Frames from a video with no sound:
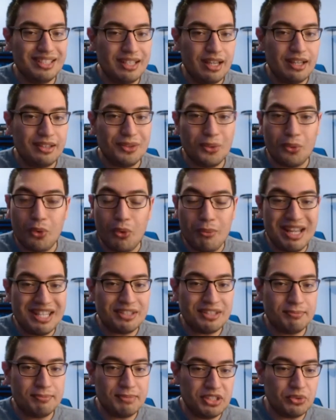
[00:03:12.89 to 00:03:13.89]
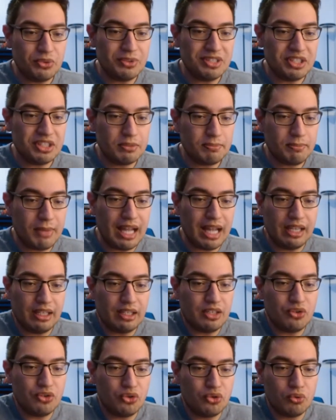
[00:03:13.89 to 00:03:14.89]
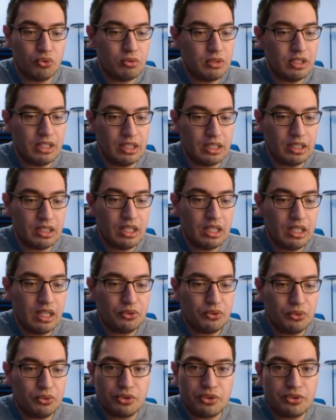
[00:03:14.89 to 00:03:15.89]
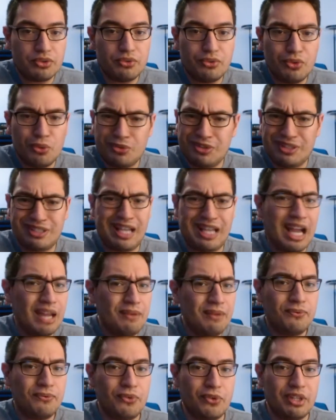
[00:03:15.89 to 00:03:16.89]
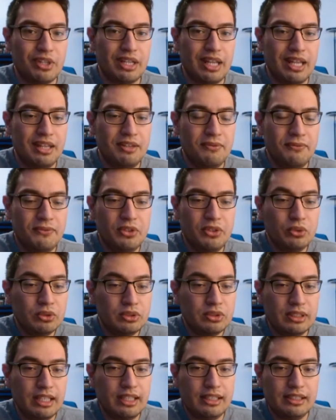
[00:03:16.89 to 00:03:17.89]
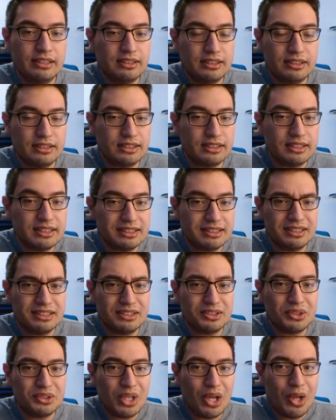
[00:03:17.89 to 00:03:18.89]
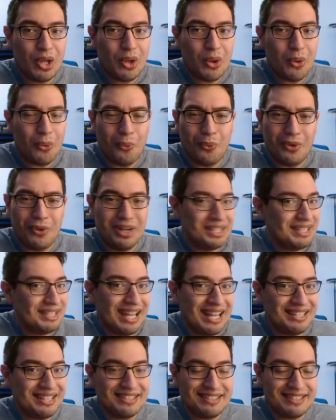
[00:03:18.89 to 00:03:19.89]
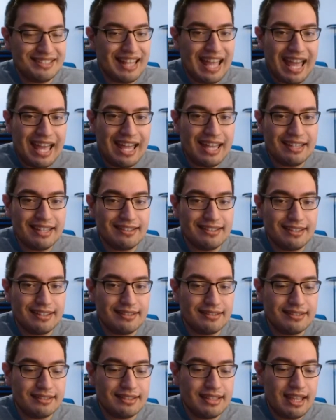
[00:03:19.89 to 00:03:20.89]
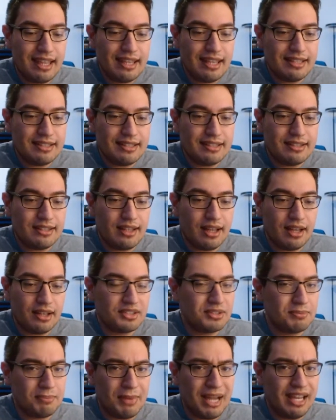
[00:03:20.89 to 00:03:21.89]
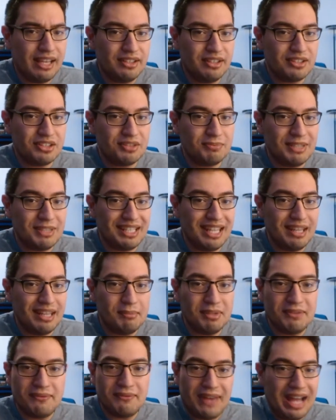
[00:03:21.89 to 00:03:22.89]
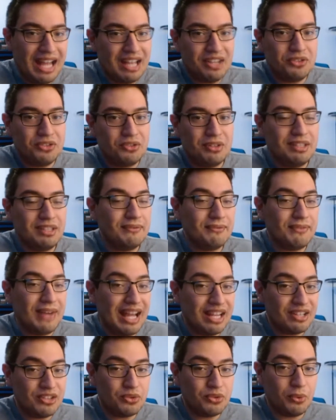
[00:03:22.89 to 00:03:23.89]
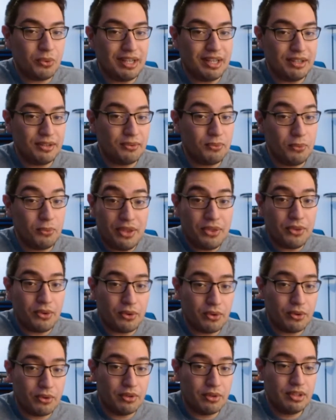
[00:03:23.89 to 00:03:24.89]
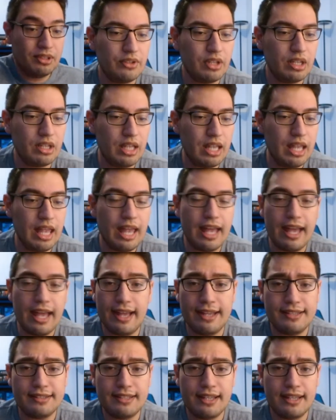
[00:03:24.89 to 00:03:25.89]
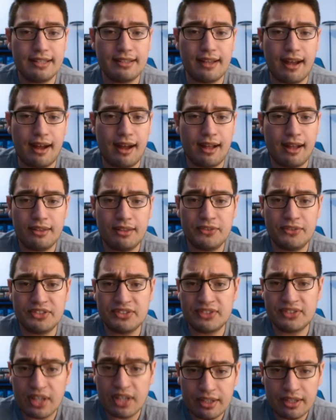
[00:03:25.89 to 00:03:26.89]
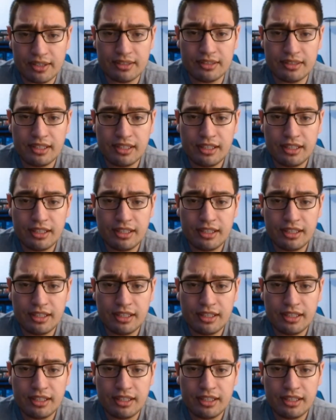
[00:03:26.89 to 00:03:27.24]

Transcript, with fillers: The romance between Spike and Julia, there's no time for it, and it feels like it's just this one night stand, and uh, Spike just became infatu- infatuated with her. And then all of a sudden,